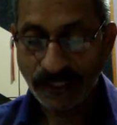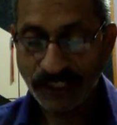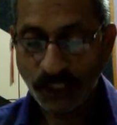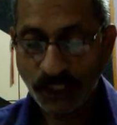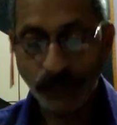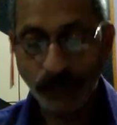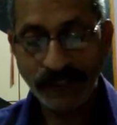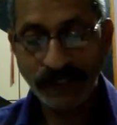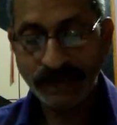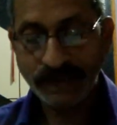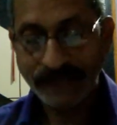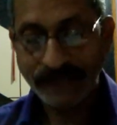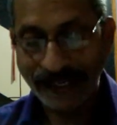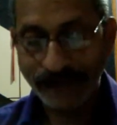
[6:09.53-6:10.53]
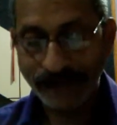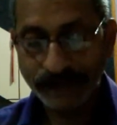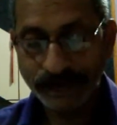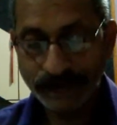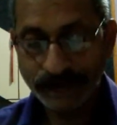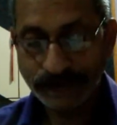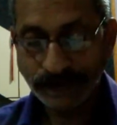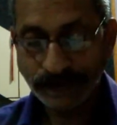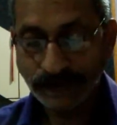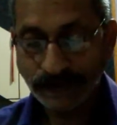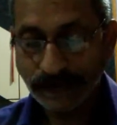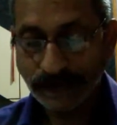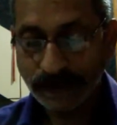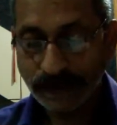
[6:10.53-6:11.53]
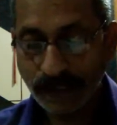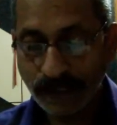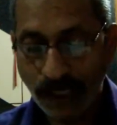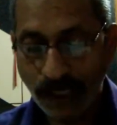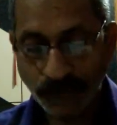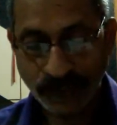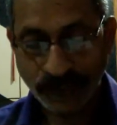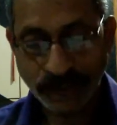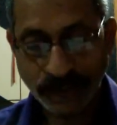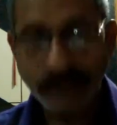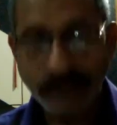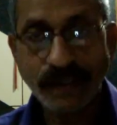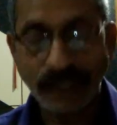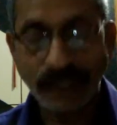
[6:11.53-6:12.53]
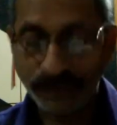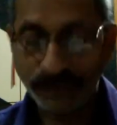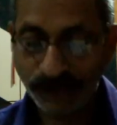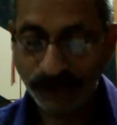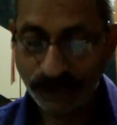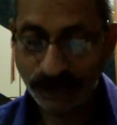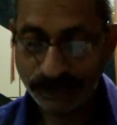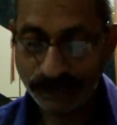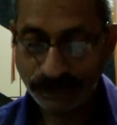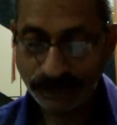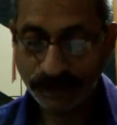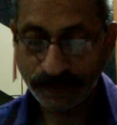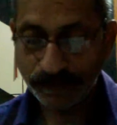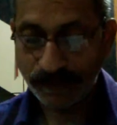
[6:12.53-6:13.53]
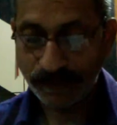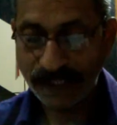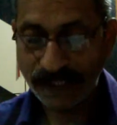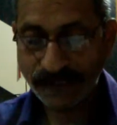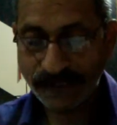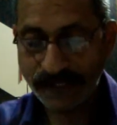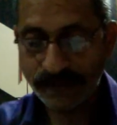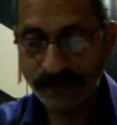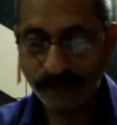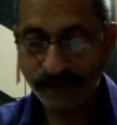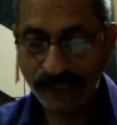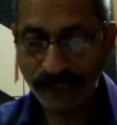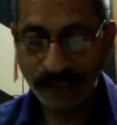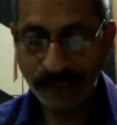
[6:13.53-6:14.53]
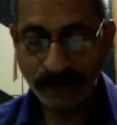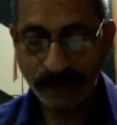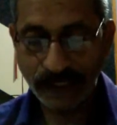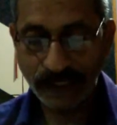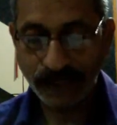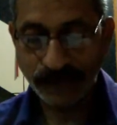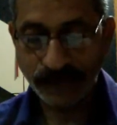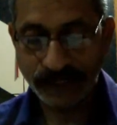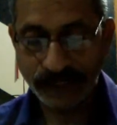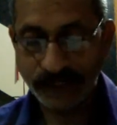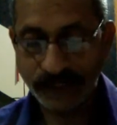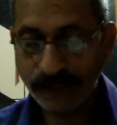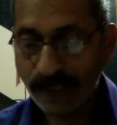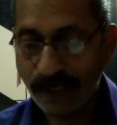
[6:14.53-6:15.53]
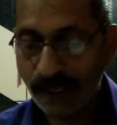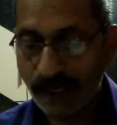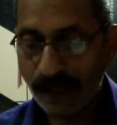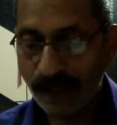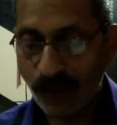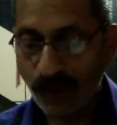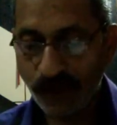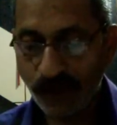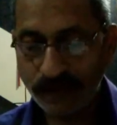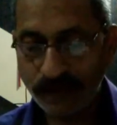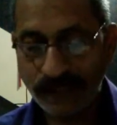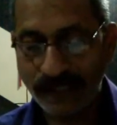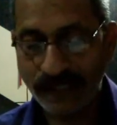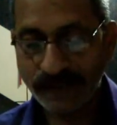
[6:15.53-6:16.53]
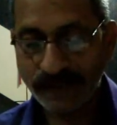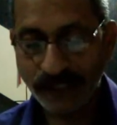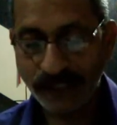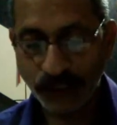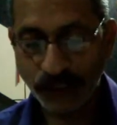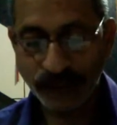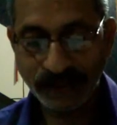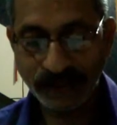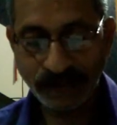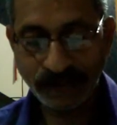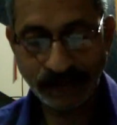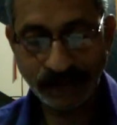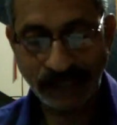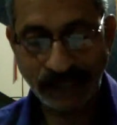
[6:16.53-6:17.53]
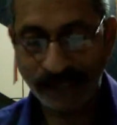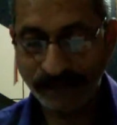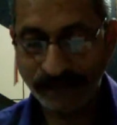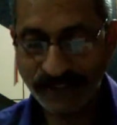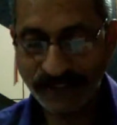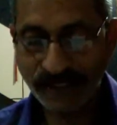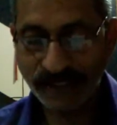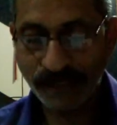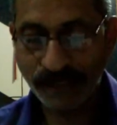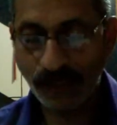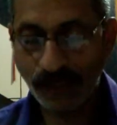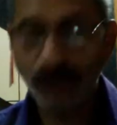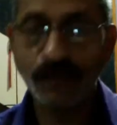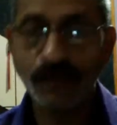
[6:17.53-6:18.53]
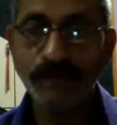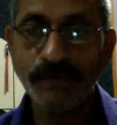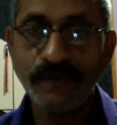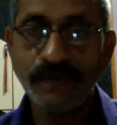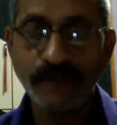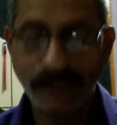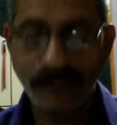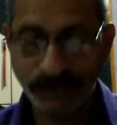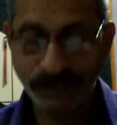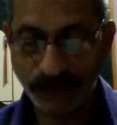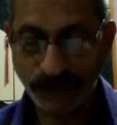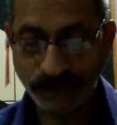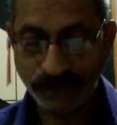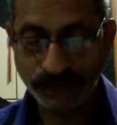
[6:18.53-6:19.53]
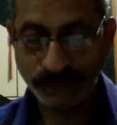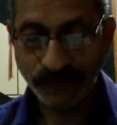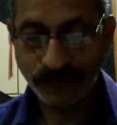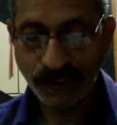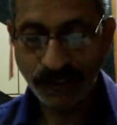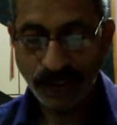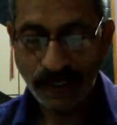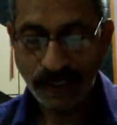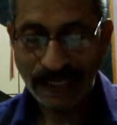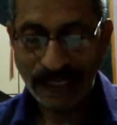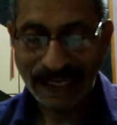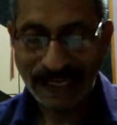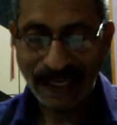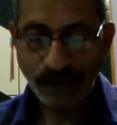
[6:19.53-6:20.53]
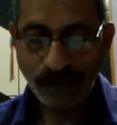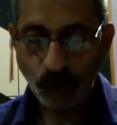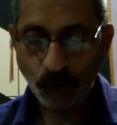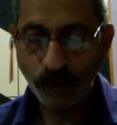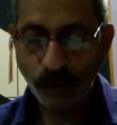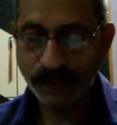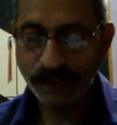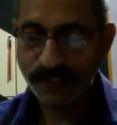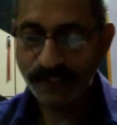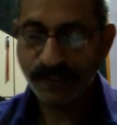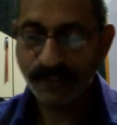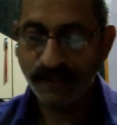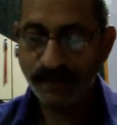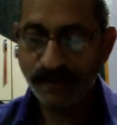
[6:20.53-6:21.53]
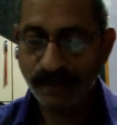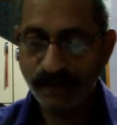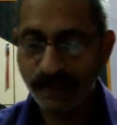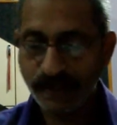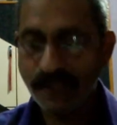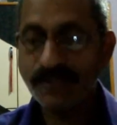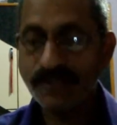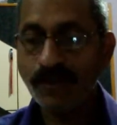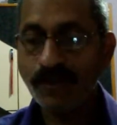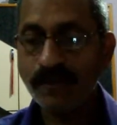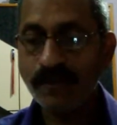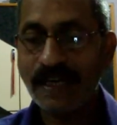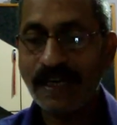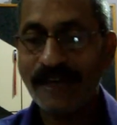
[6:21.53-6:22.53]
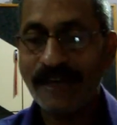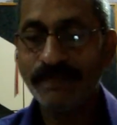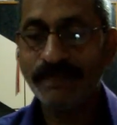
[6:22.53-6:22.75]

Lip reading: Humid air causes rainfall. Places near the equator are hot and humid and receive a lot of rainfall. Air over desert does not have